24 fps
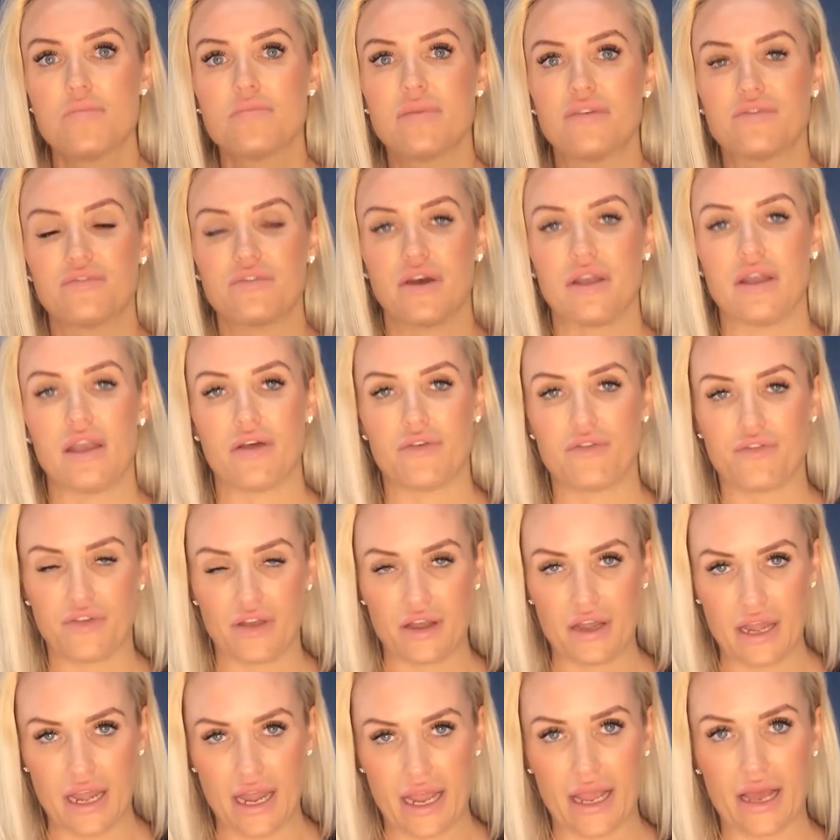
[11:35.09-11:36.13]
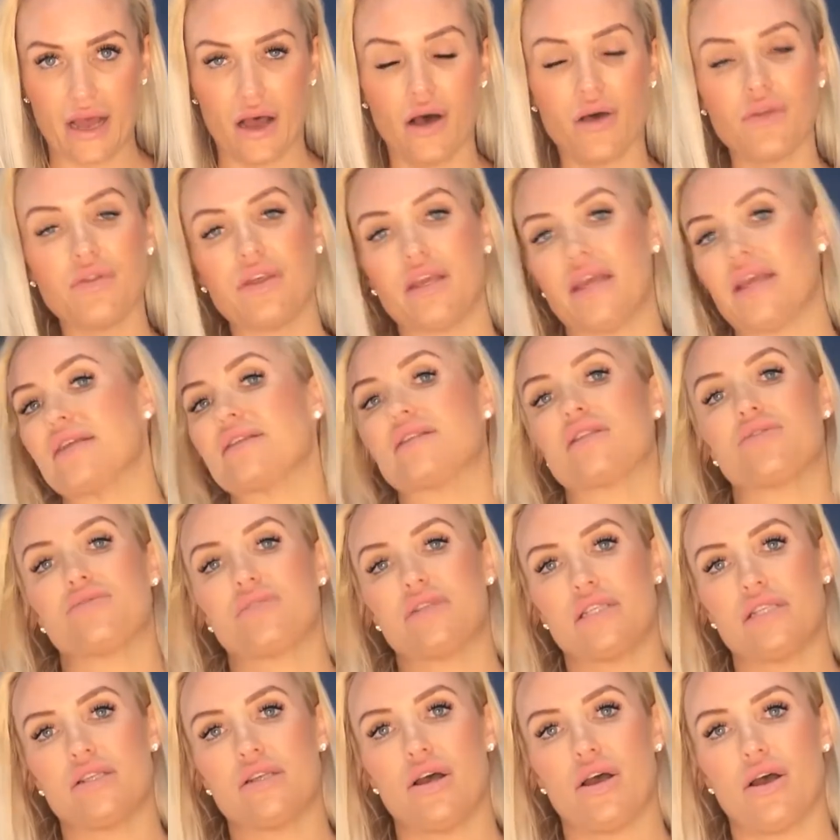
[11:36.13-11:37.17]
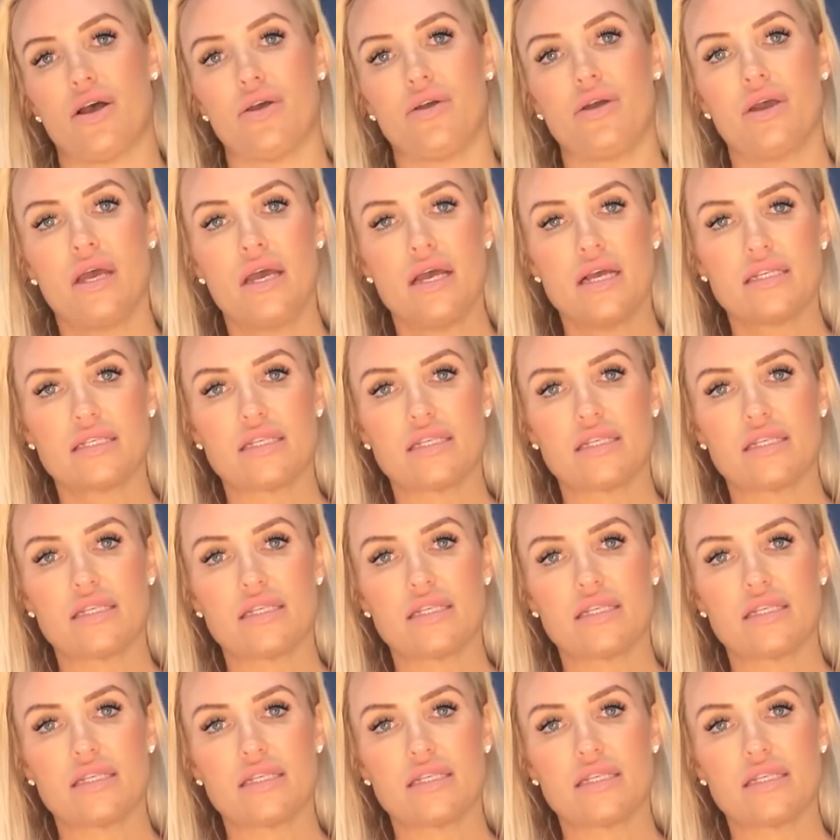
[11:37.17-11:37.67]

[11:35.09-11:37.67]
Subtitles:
But for now, the answer is no.